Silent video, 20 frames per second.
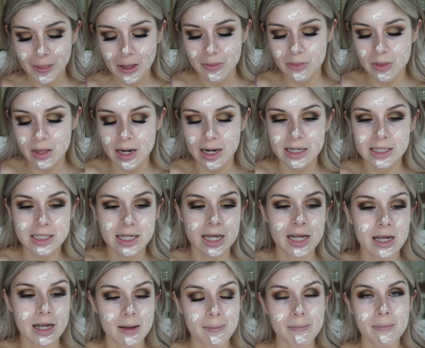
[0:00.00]
And then I
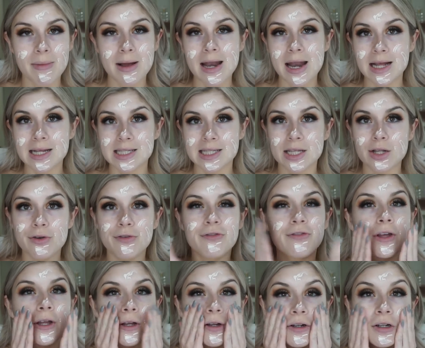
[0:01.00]
take my nice little
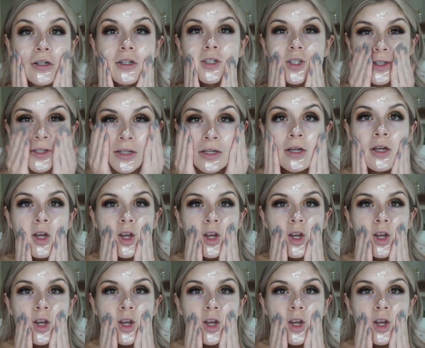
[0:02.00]
fingers